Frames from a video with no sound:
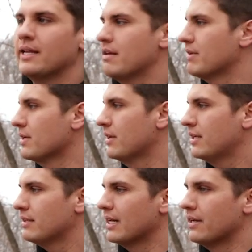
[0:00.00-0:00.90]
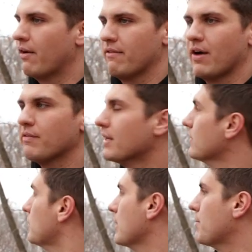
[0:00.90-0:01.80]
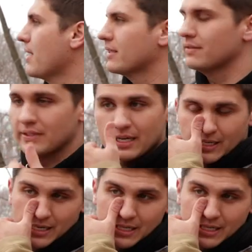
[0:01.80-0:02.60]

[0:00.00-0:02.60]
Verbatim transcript: and even uh, during velvet, it was really productive getting